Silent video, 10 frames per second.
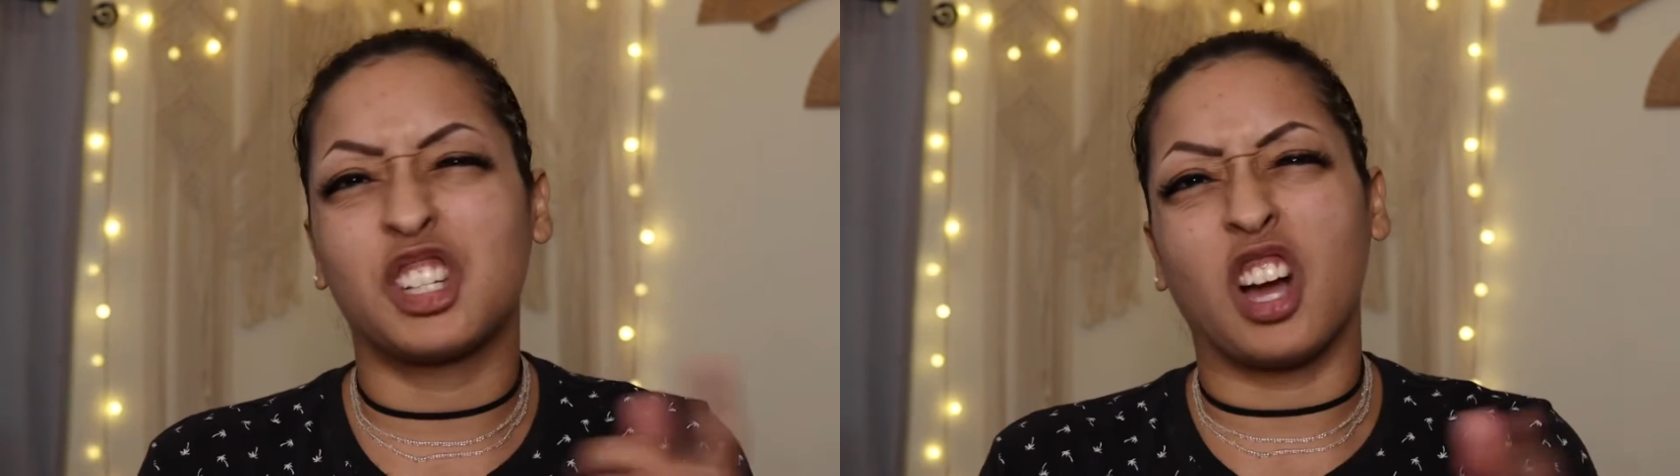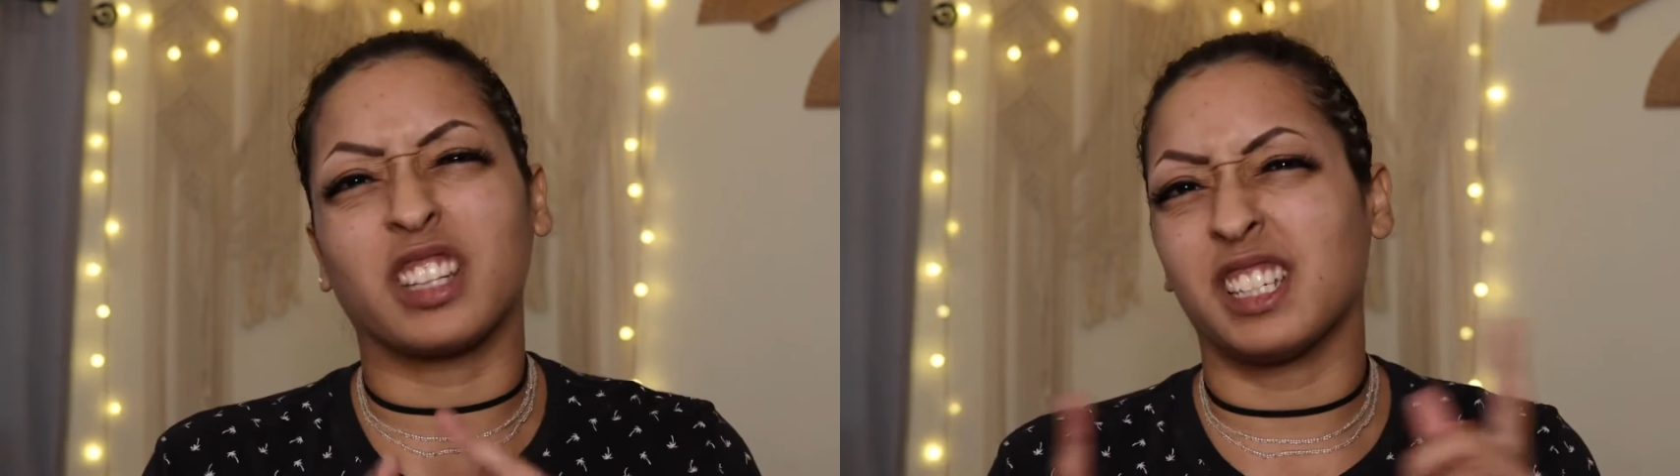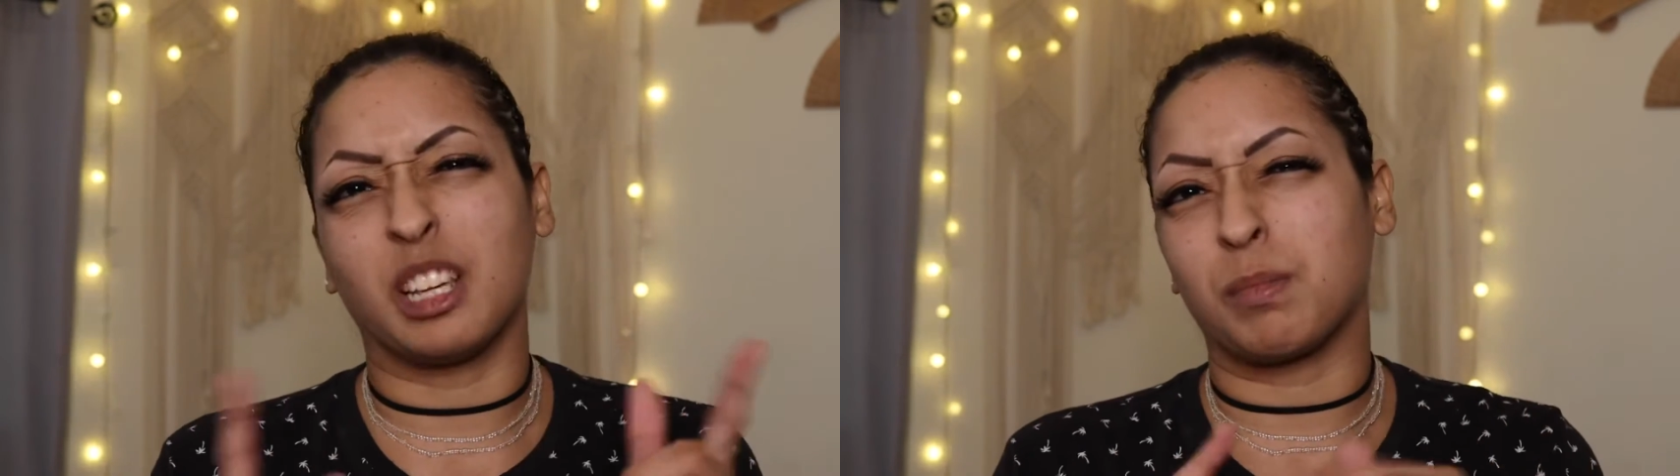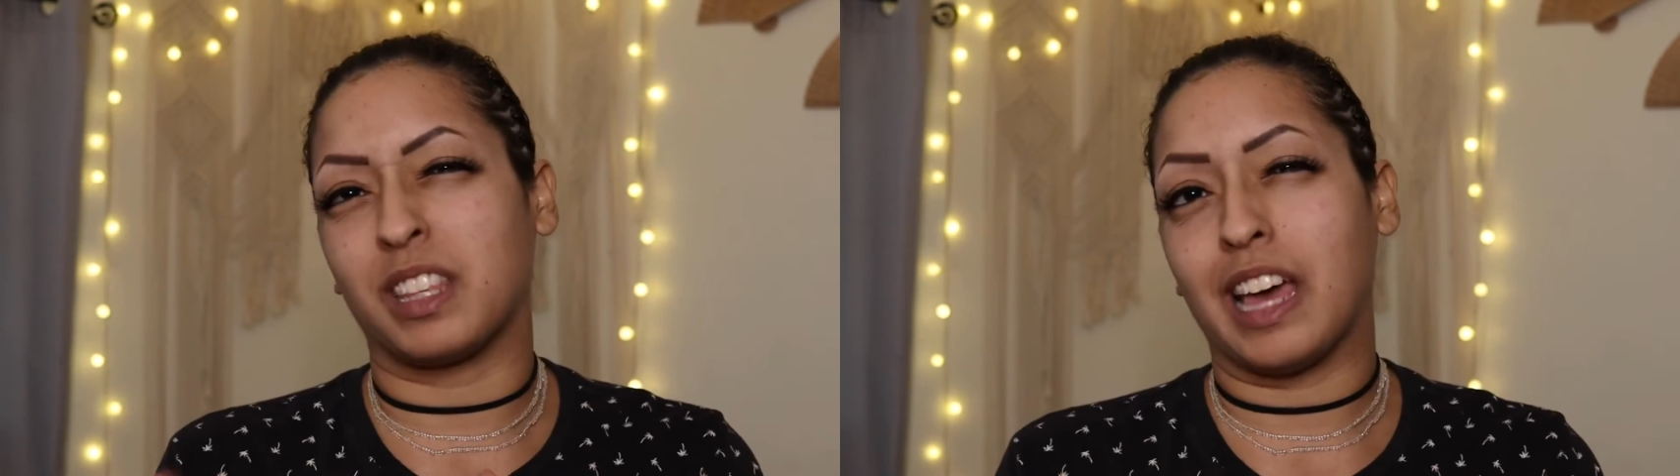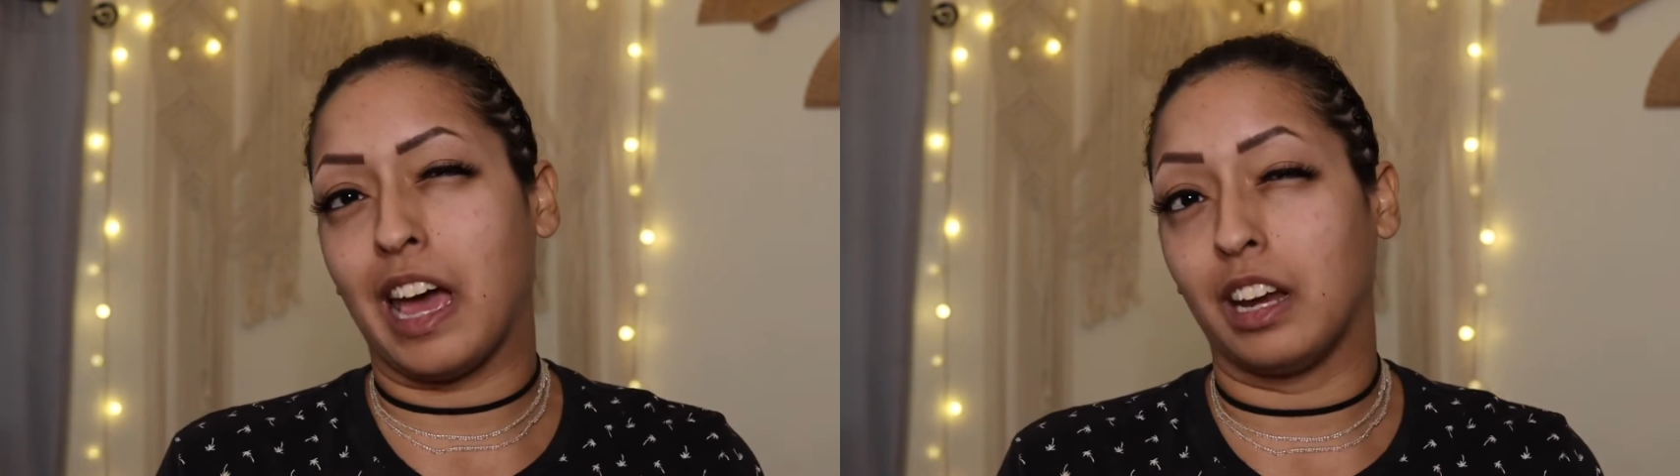chalk this up
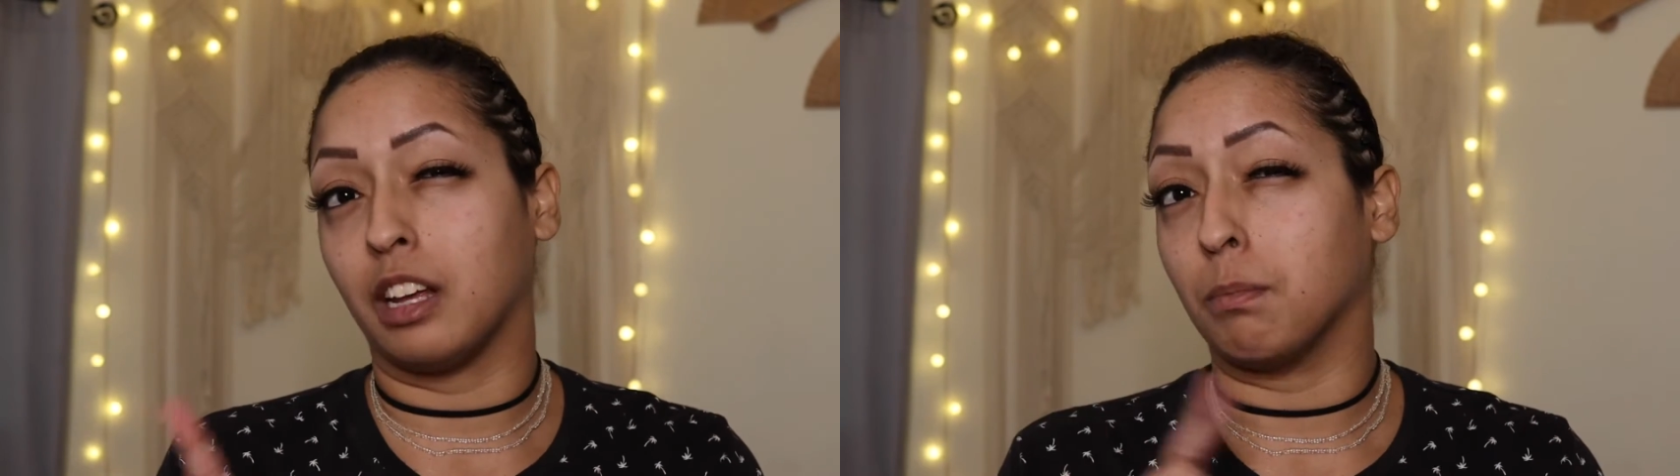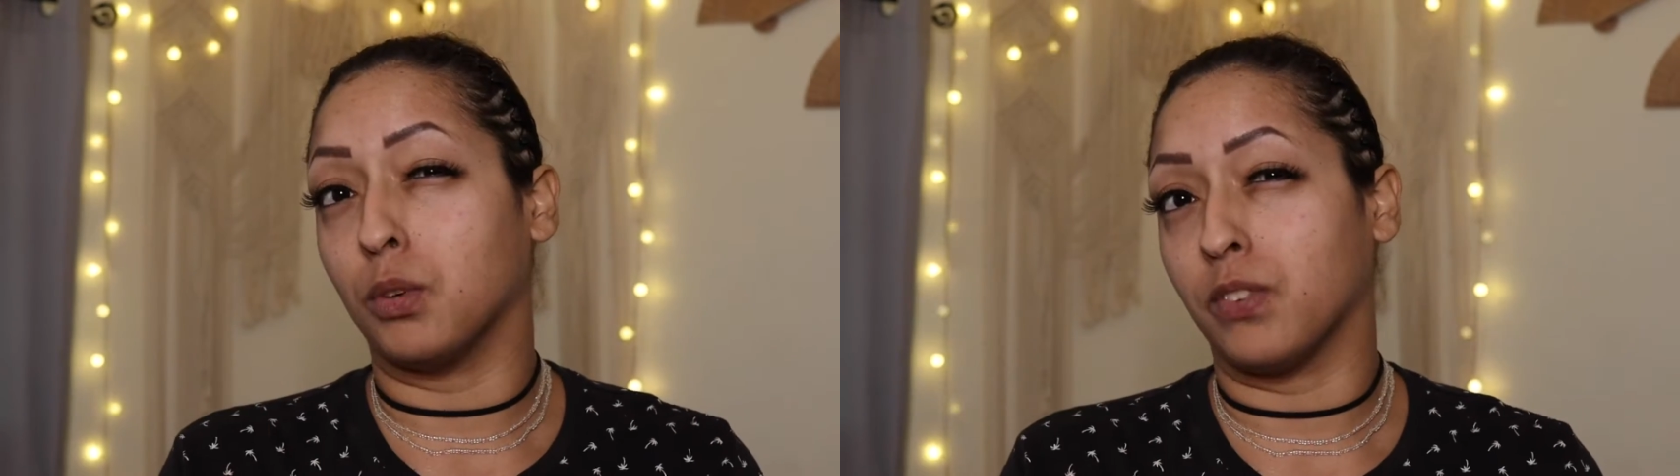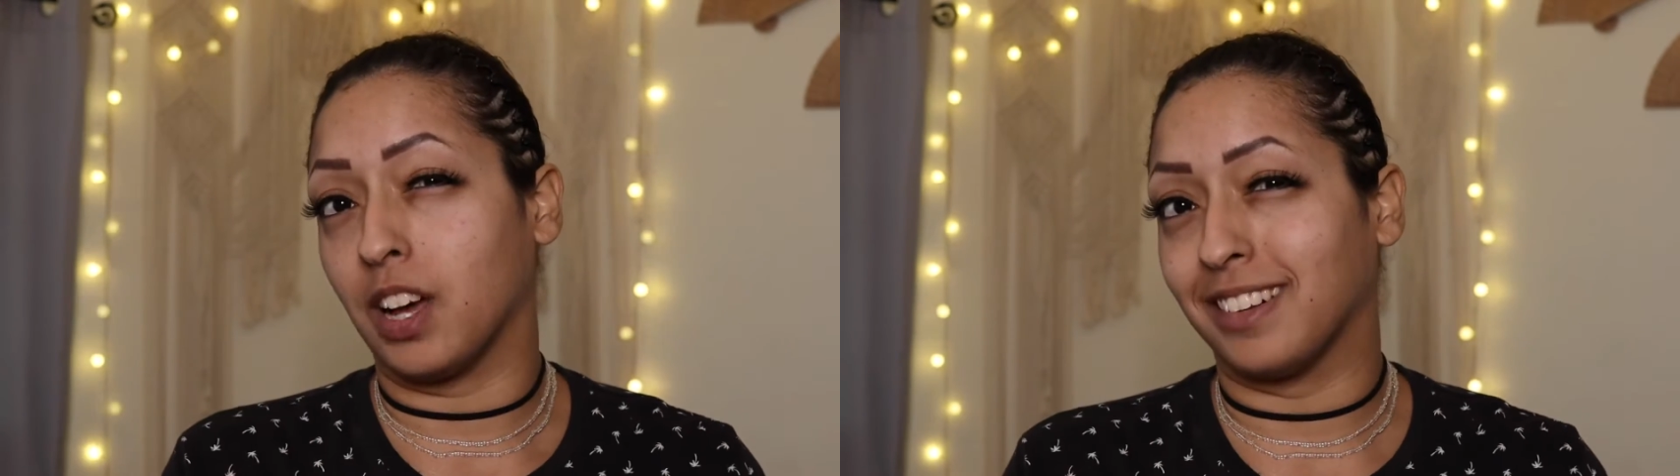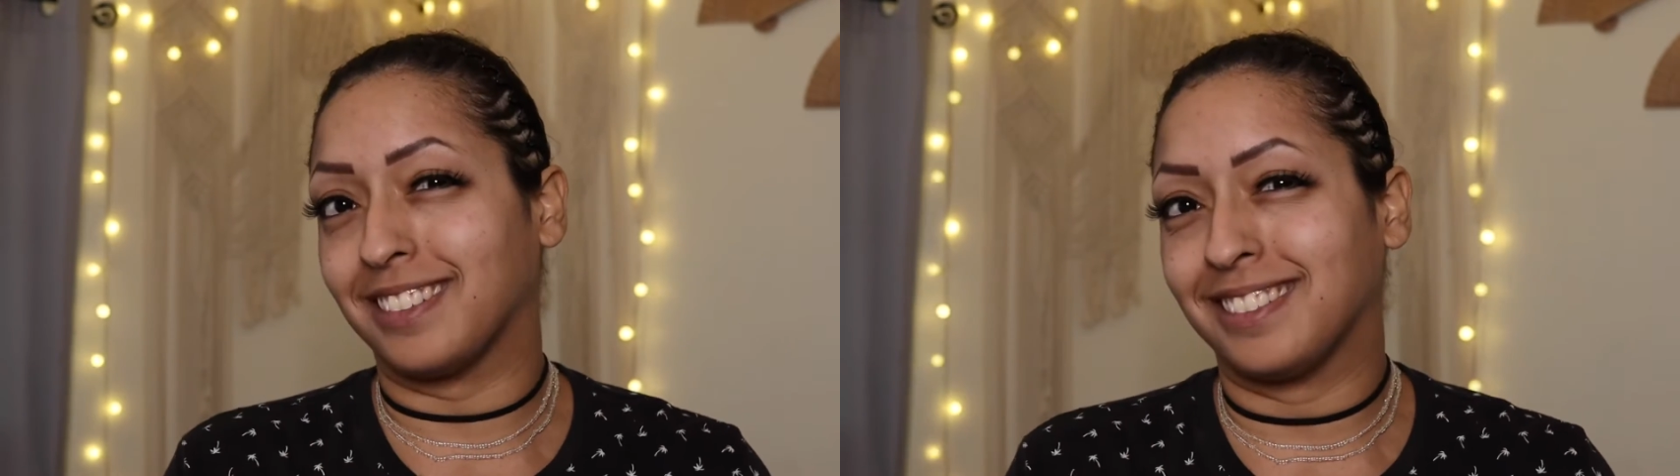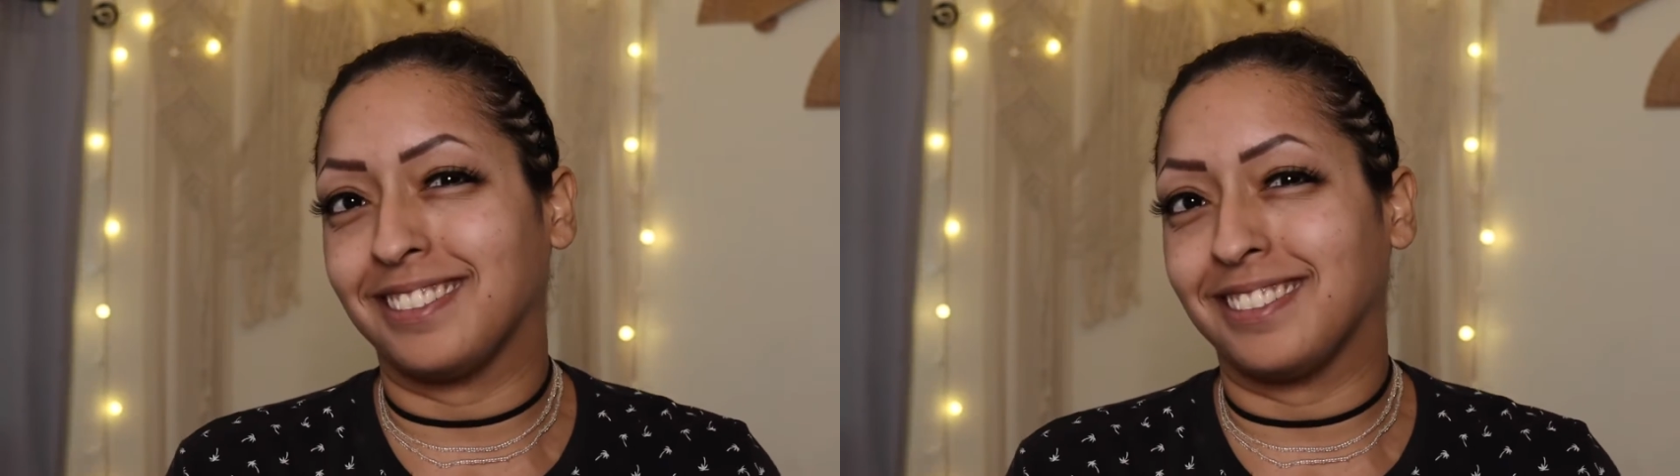to that and move on.